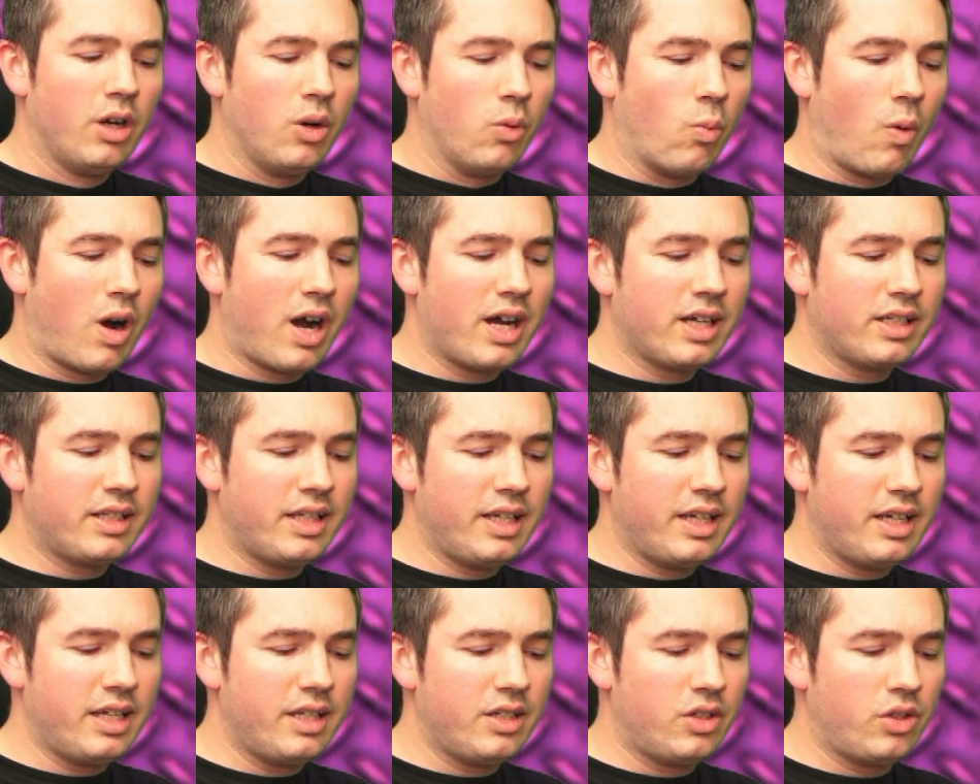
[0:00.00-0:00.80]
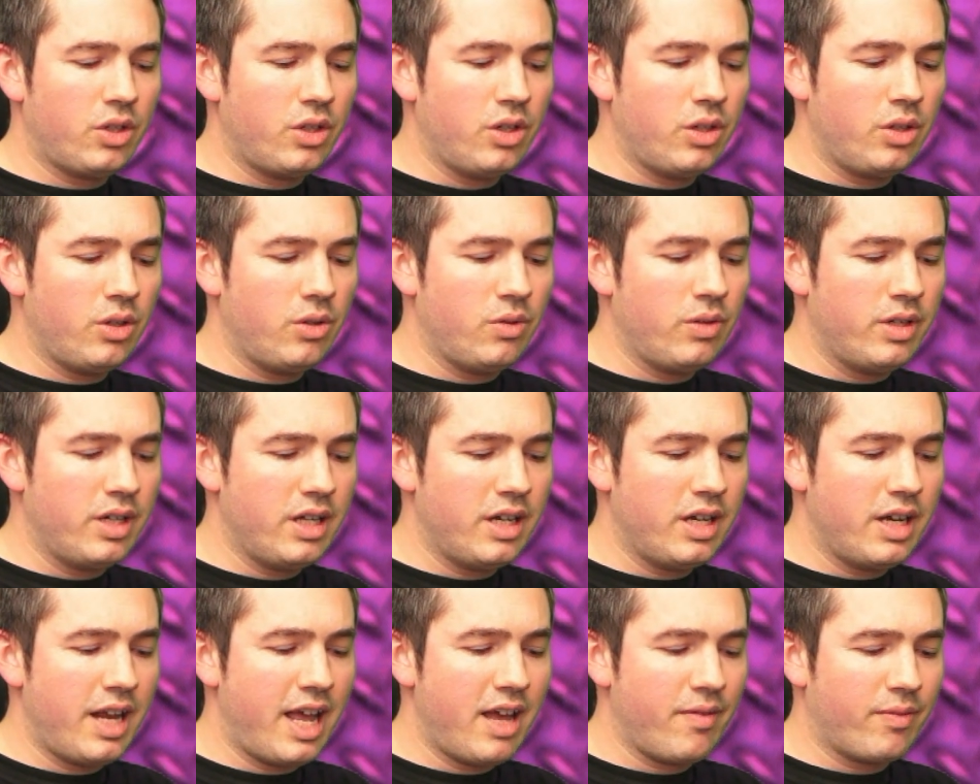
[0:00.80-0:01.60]
Why did you
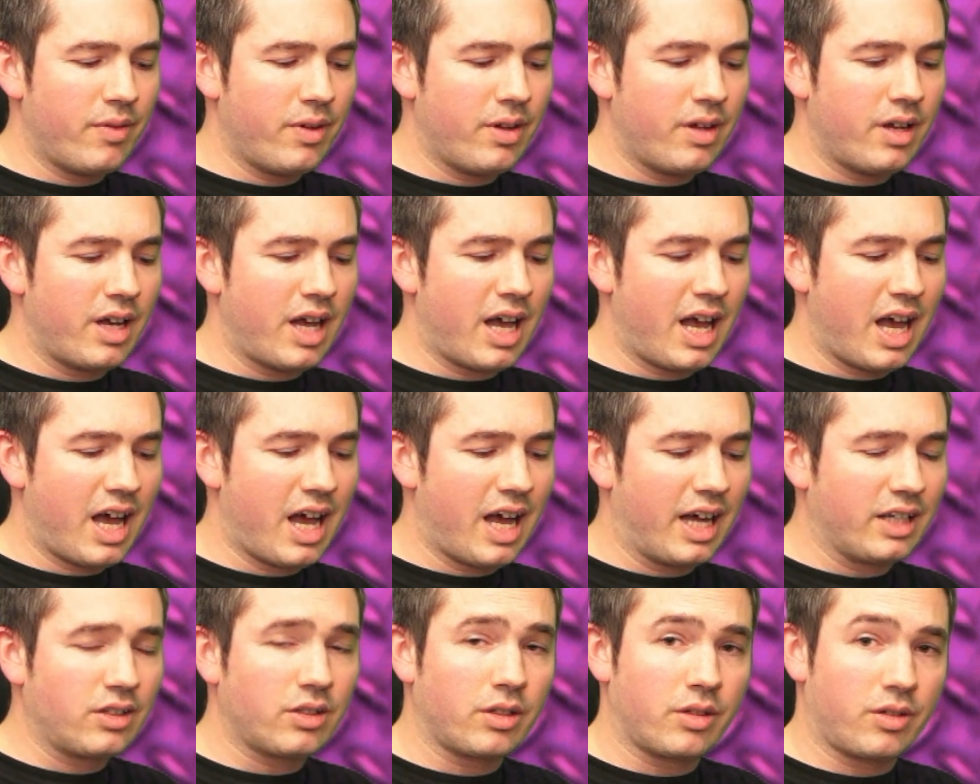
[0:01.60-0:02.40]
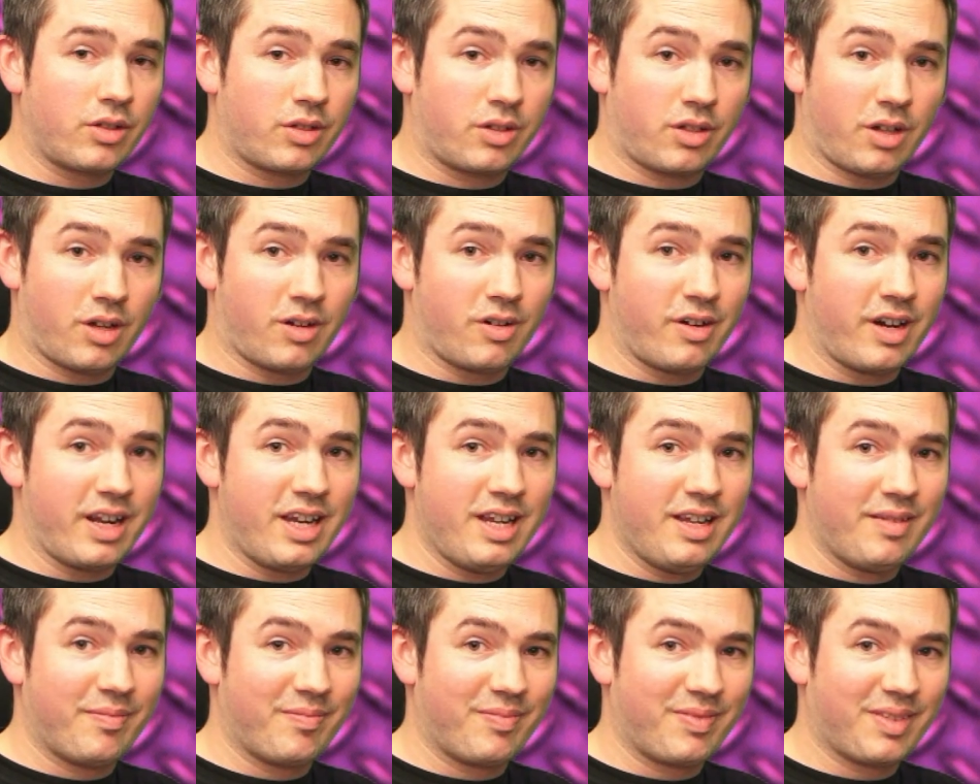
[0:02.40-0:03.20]
never add
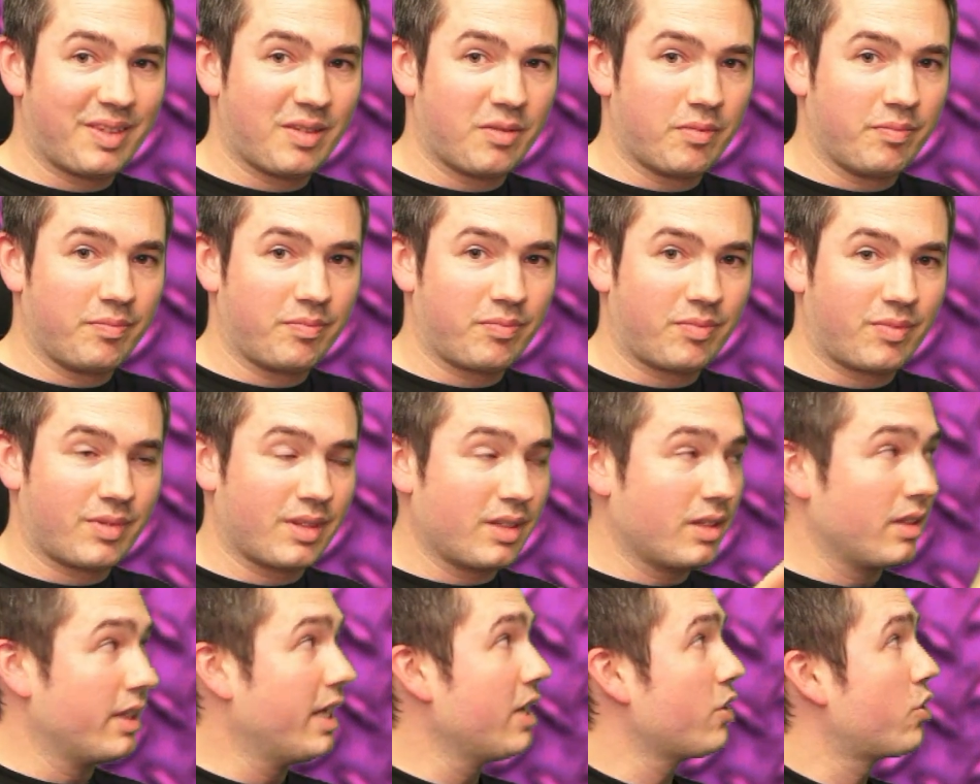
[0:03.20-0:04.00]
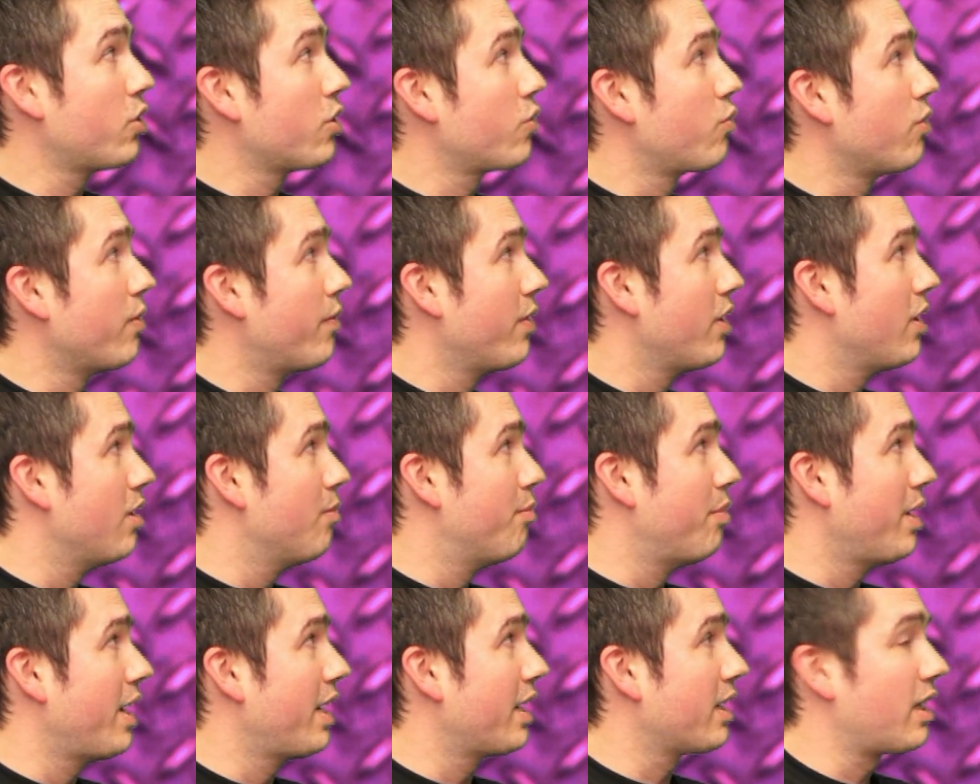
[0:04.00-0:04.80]
sorry let's just
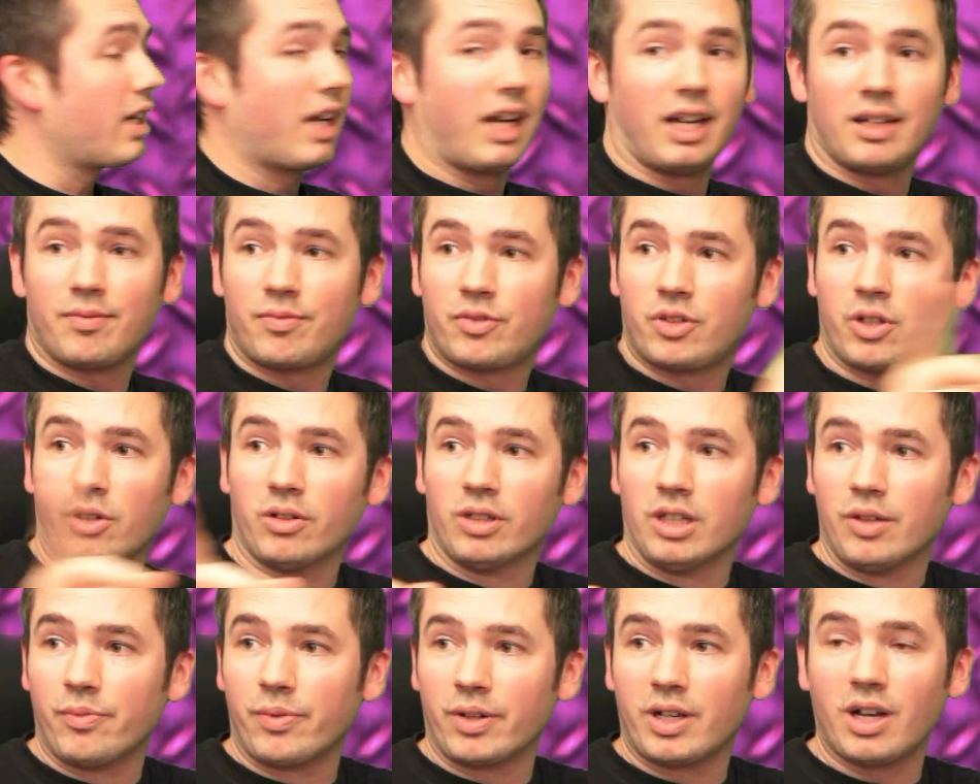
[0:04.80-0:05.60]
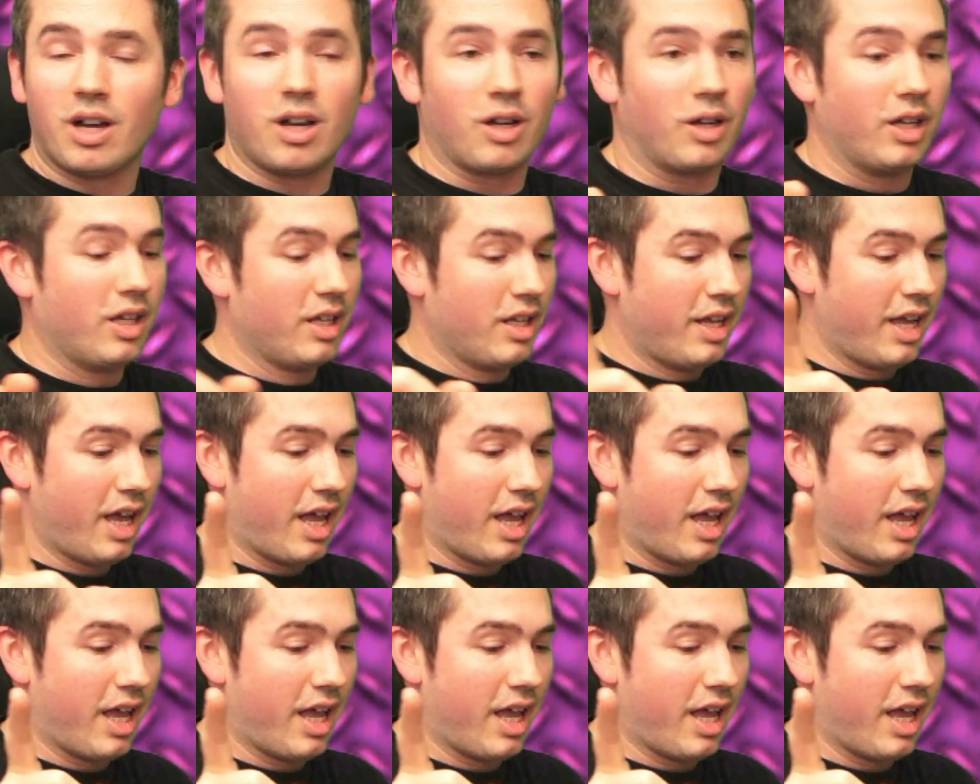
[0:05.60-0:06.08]
revert back. I've totally forgot.